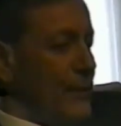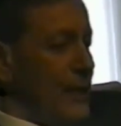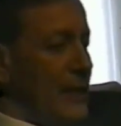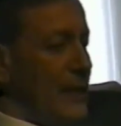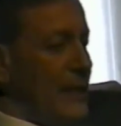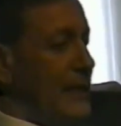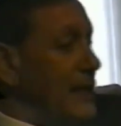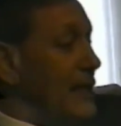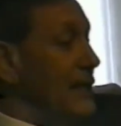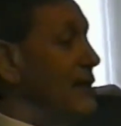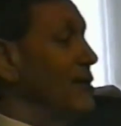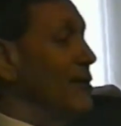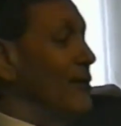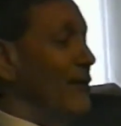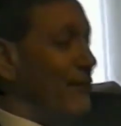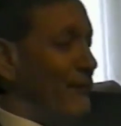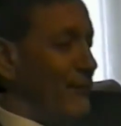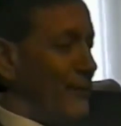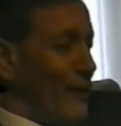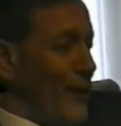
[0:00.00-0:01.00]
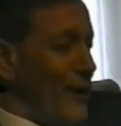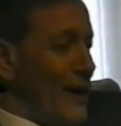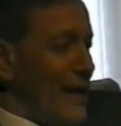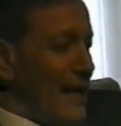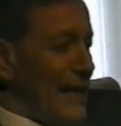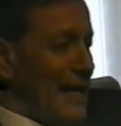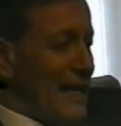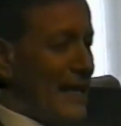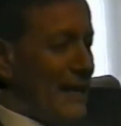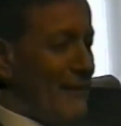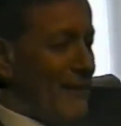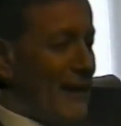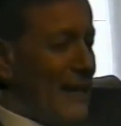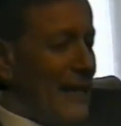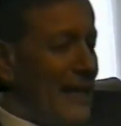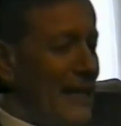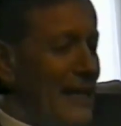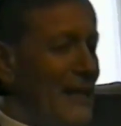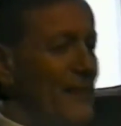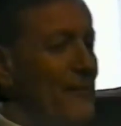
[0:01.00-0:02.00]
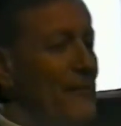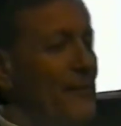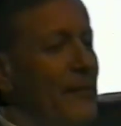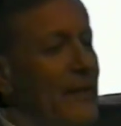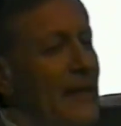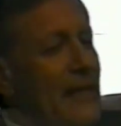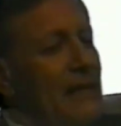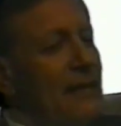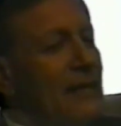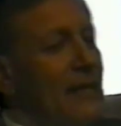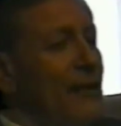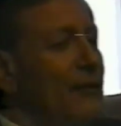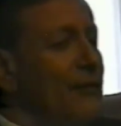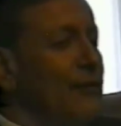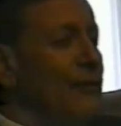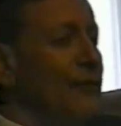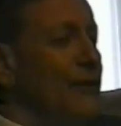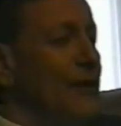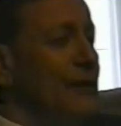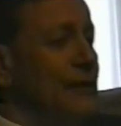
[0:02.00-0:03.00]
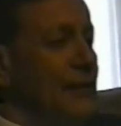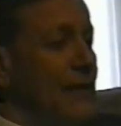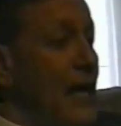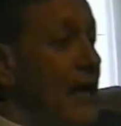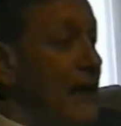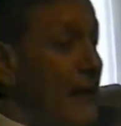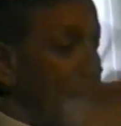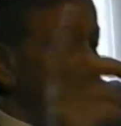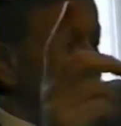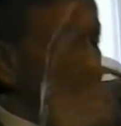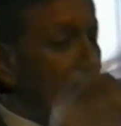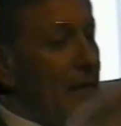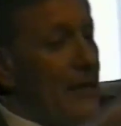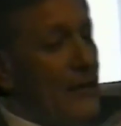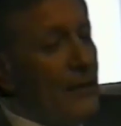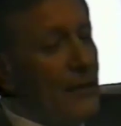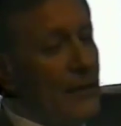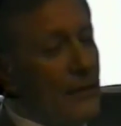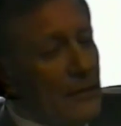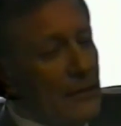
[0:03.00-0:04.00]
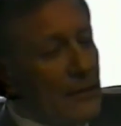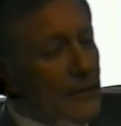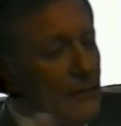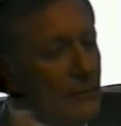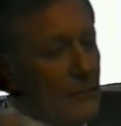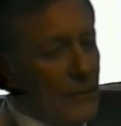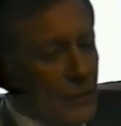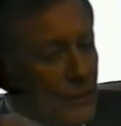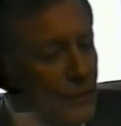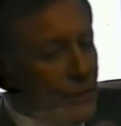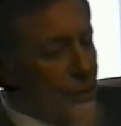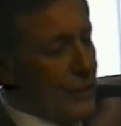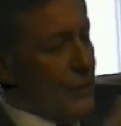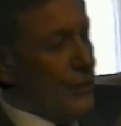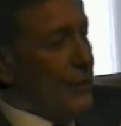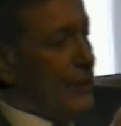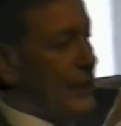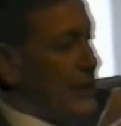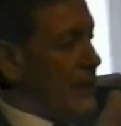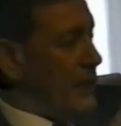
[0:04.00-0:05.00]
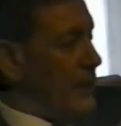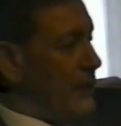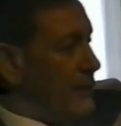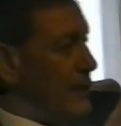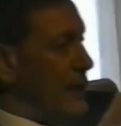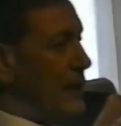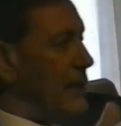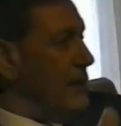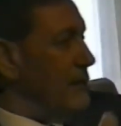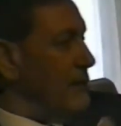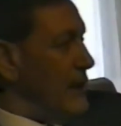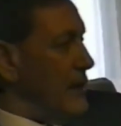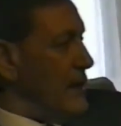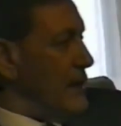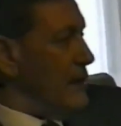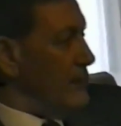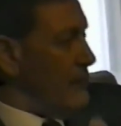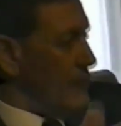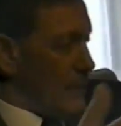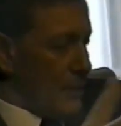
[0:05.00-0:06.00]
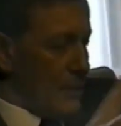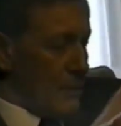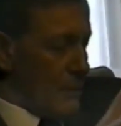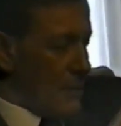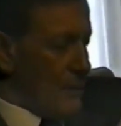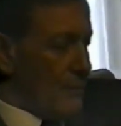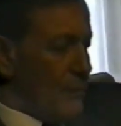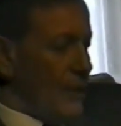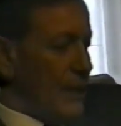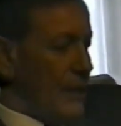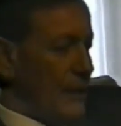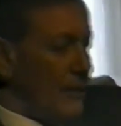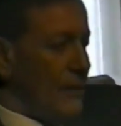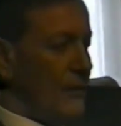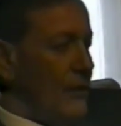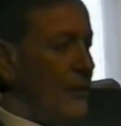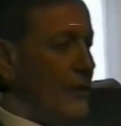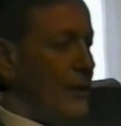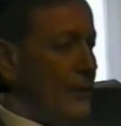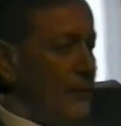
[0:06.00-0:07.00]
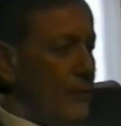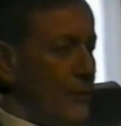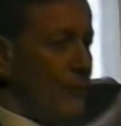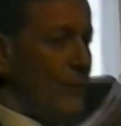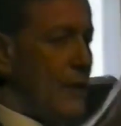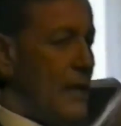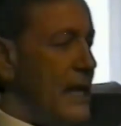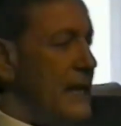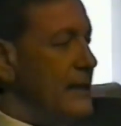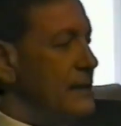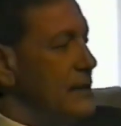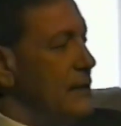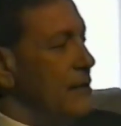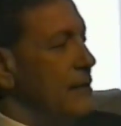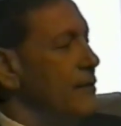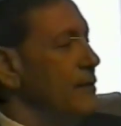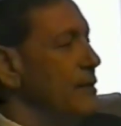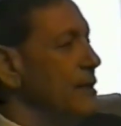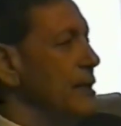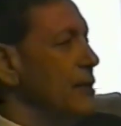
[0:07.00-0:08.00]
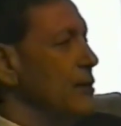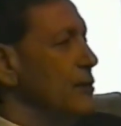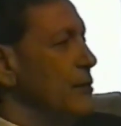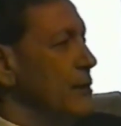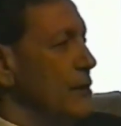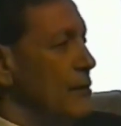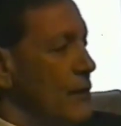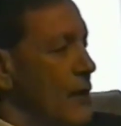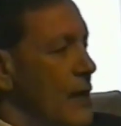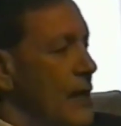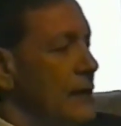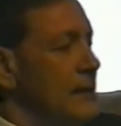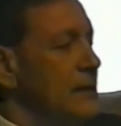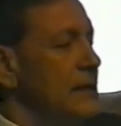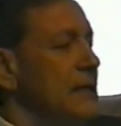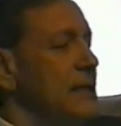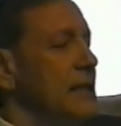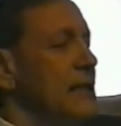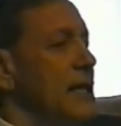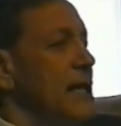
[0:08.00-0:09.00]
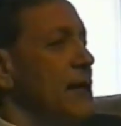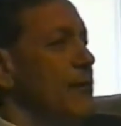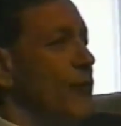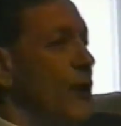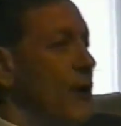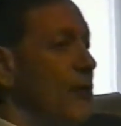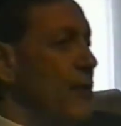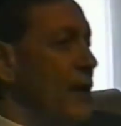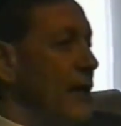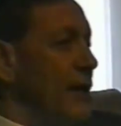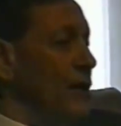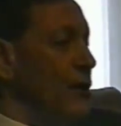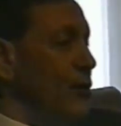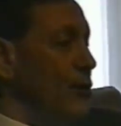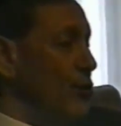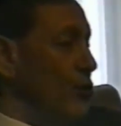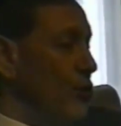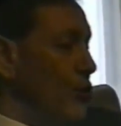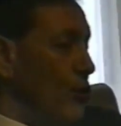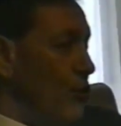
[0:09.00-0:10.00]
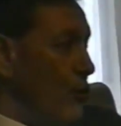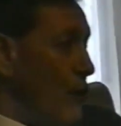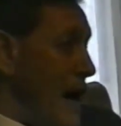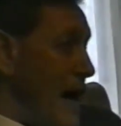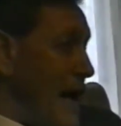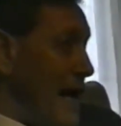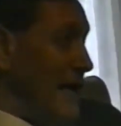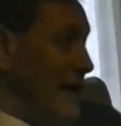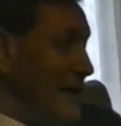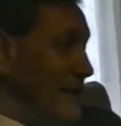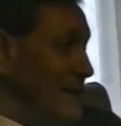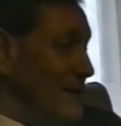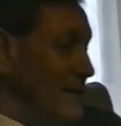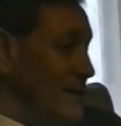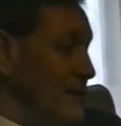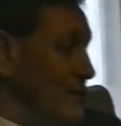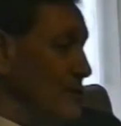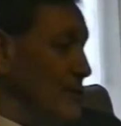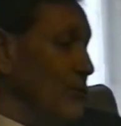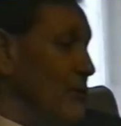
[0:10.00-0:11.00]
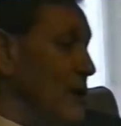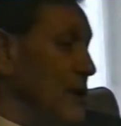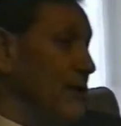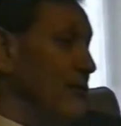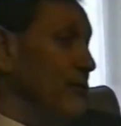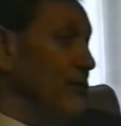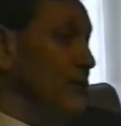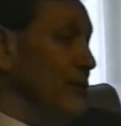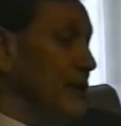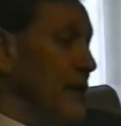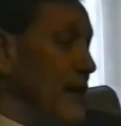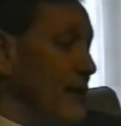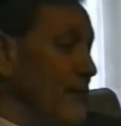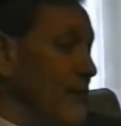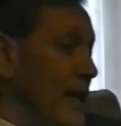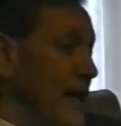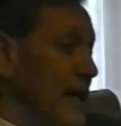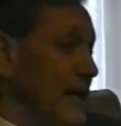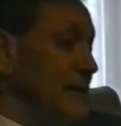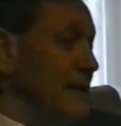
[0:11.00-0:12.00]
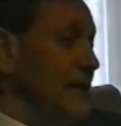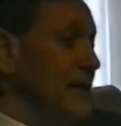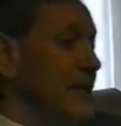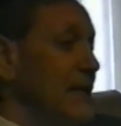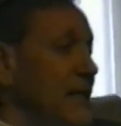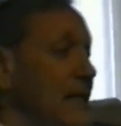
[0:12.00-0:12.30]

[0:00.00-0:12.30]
and he doesn't like flying anyway. So I said, okay, with the security and everything around him, and we can lock him away so everything will be right. And my brother-in-law Wayne, who's a wonderful young man,